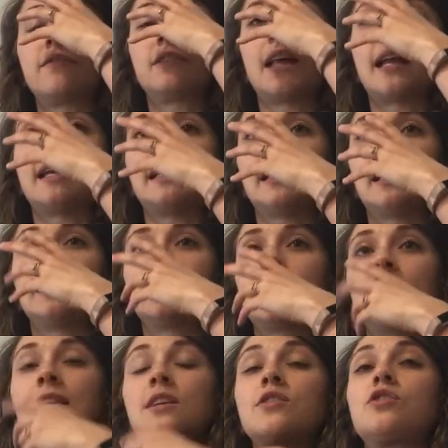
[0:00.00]
of letting
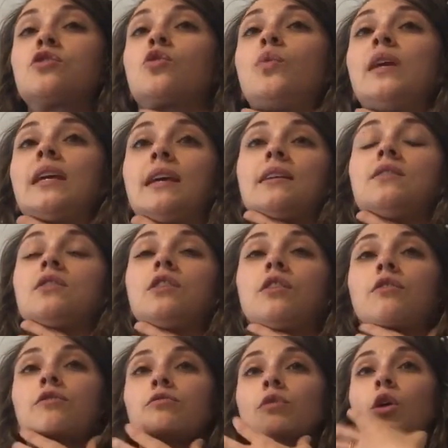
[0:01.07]
it squeak into
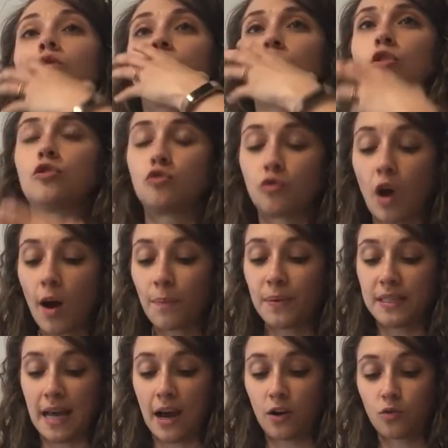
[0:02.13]
your throat or
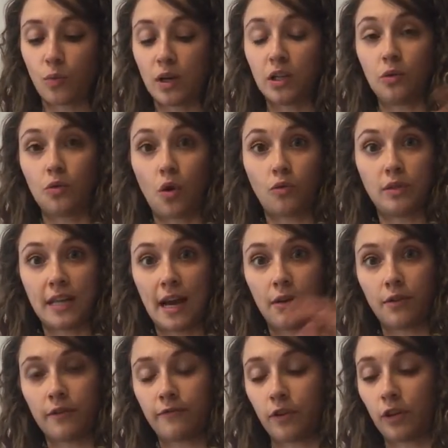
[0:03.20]
drop down when you go
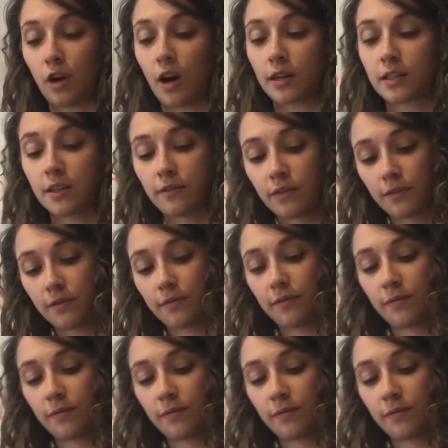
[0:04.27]
down the full octave.